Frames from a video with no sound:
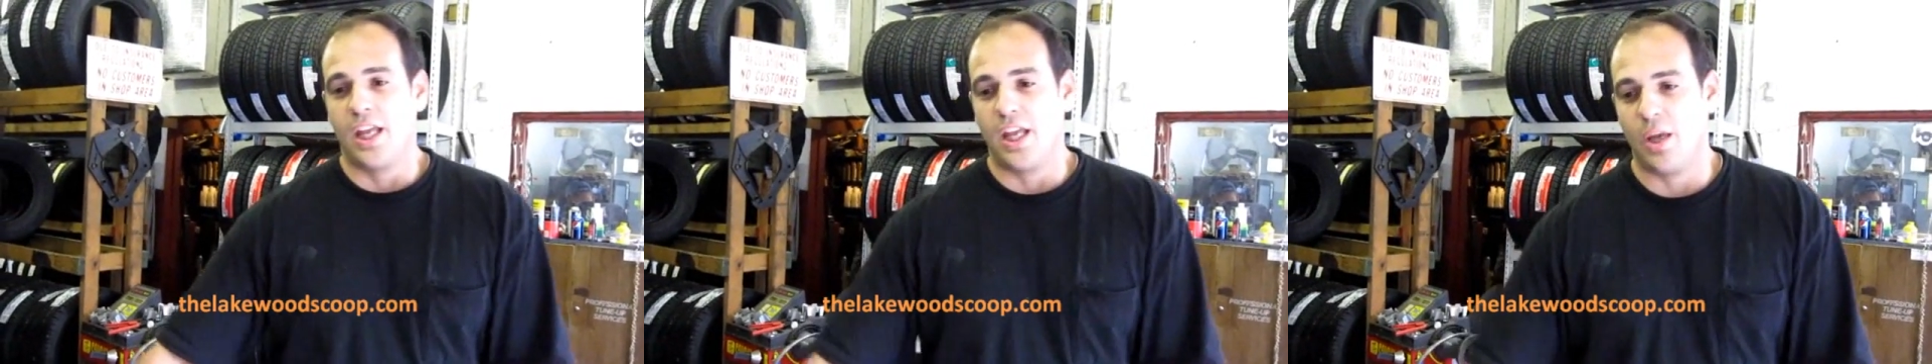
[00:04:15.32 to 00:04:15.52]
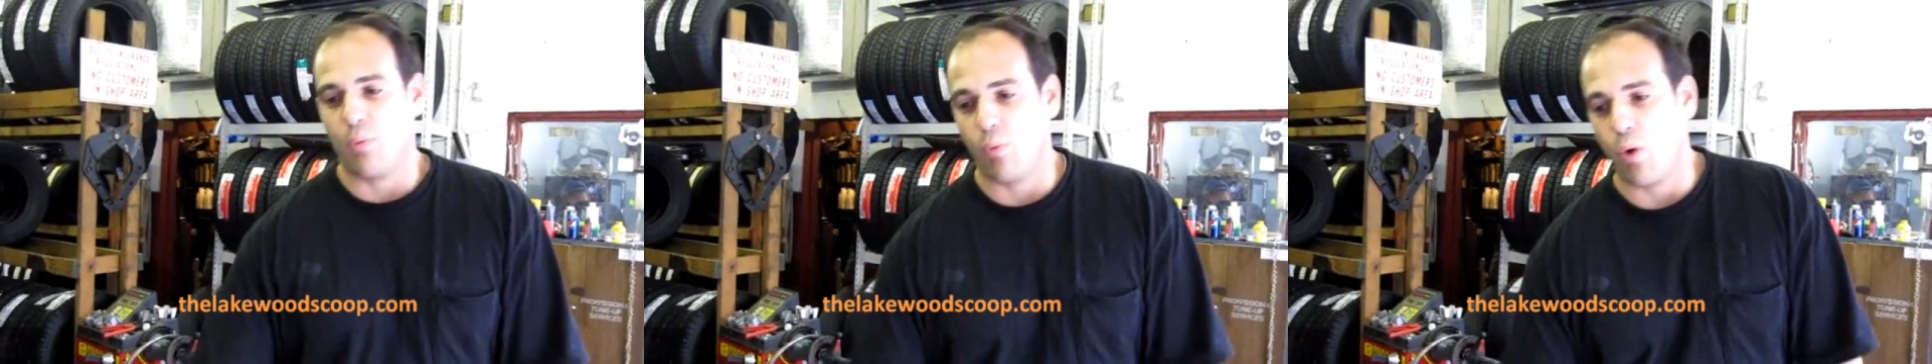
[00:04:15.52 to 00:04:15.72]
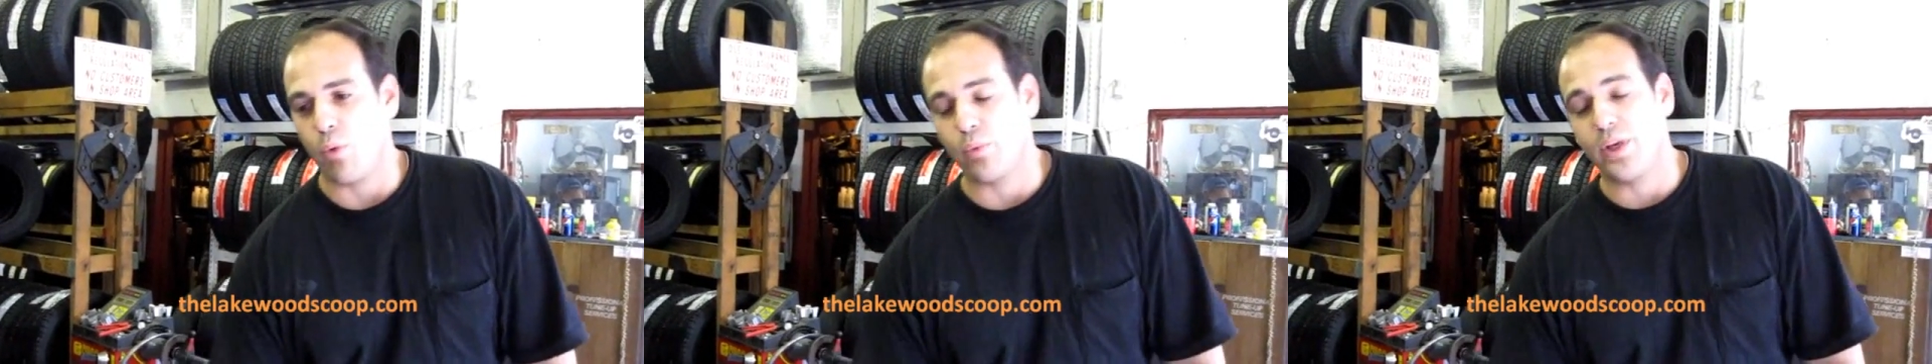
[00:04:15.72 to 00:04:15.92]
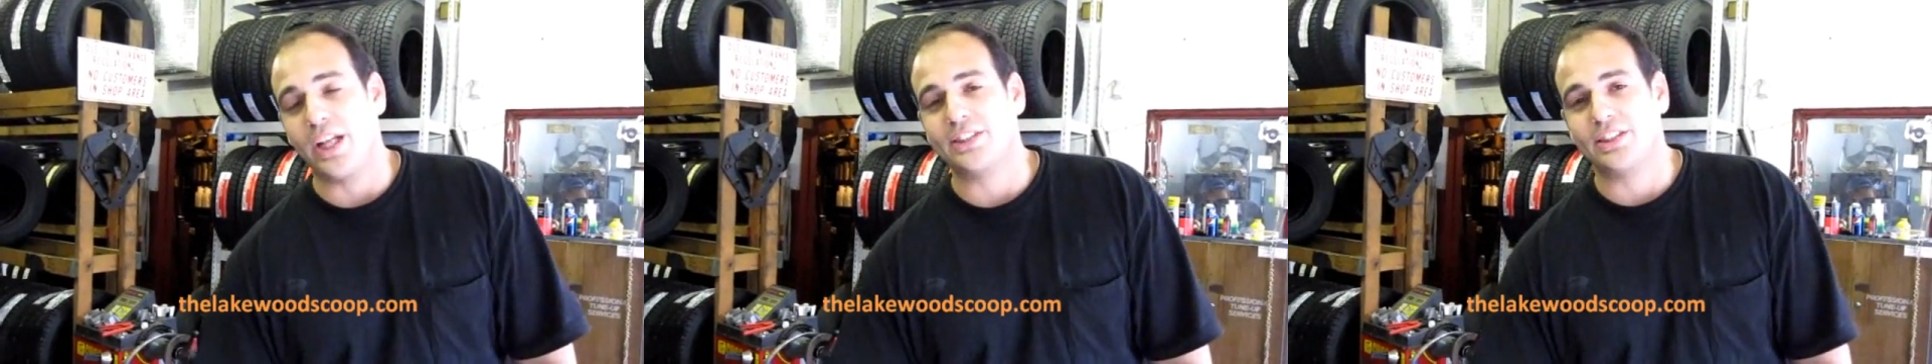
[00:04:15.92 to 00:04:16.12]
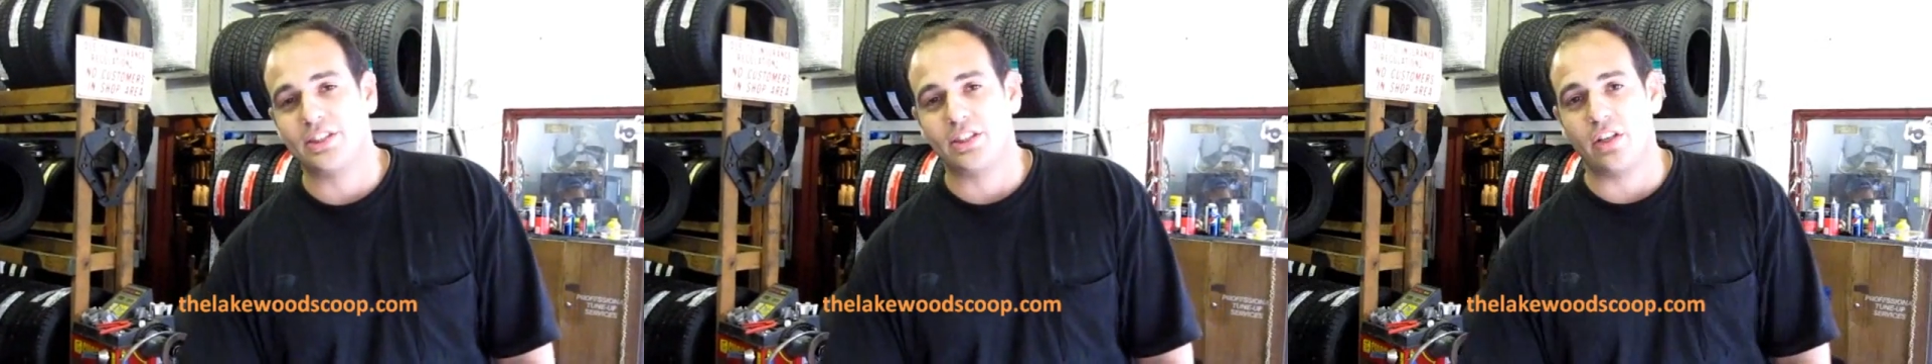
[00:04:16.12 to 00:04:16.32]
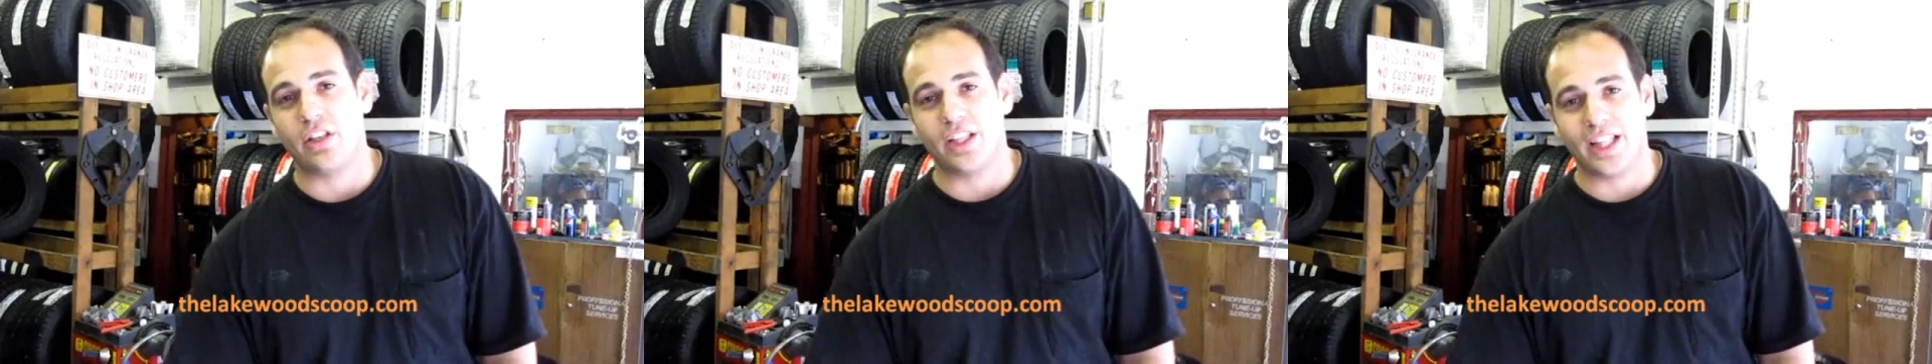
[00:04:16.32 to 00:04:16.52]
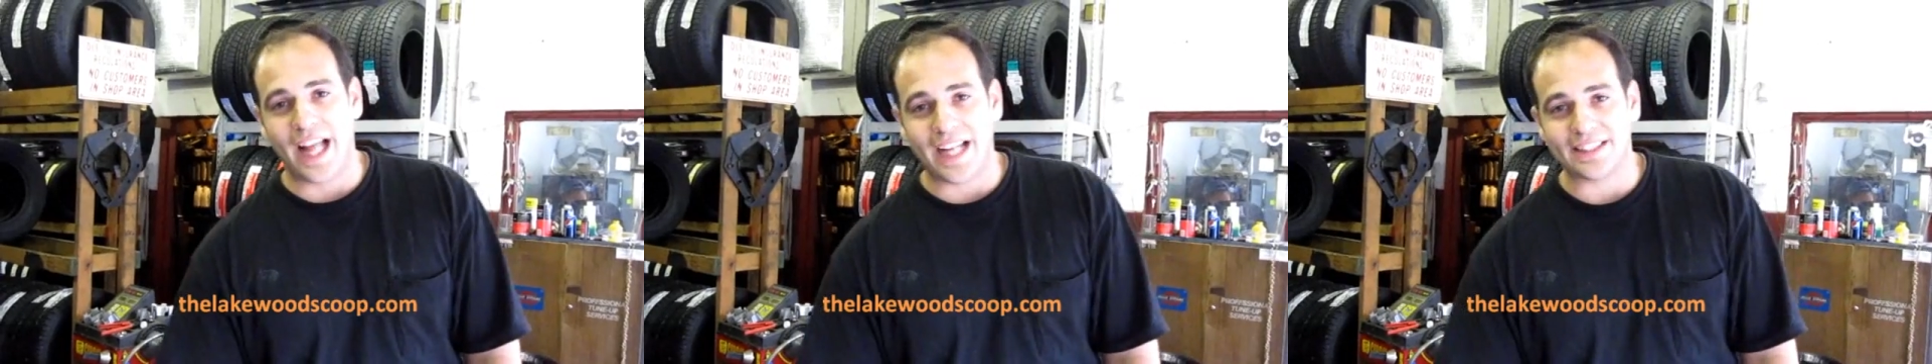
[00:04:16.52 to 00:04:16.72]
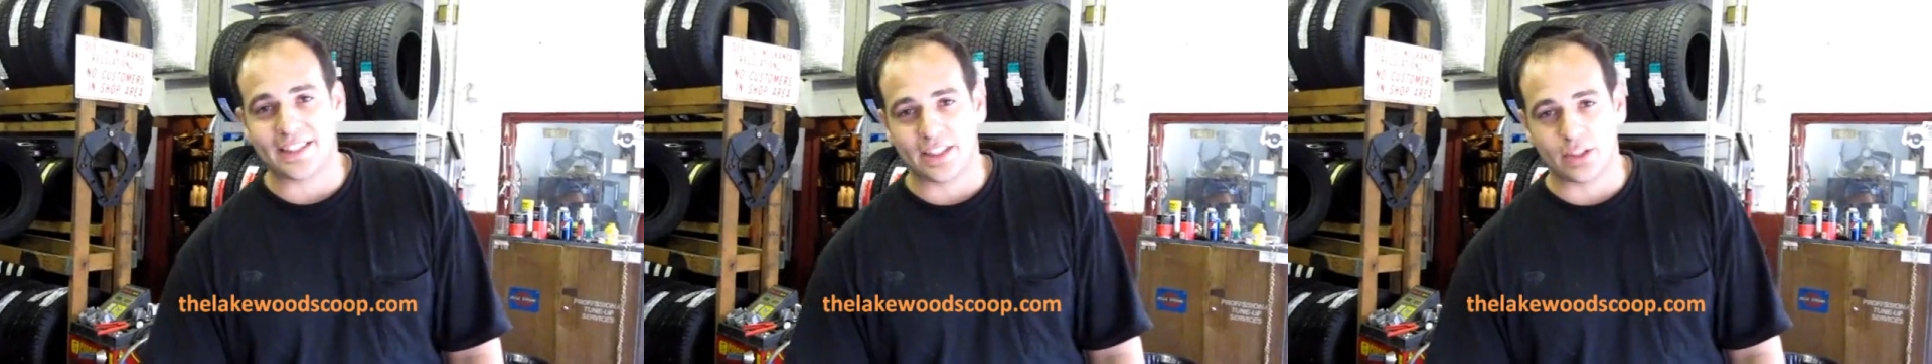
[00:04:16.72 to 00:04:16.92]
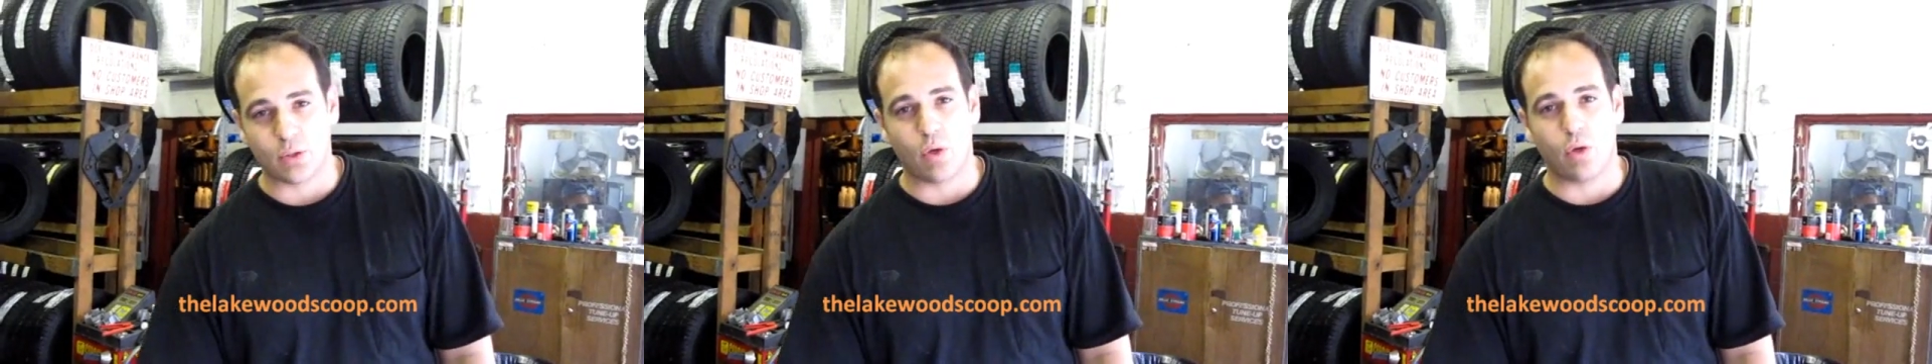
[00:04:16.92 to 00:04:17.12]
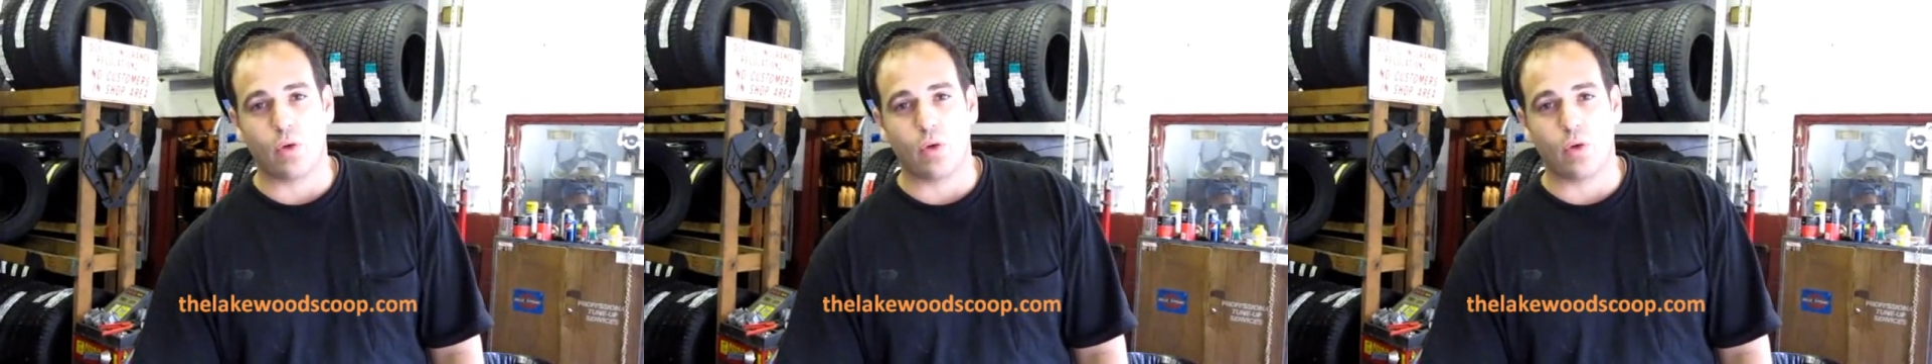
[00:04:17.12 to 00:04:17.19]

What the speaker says: it won't necessarily last as long.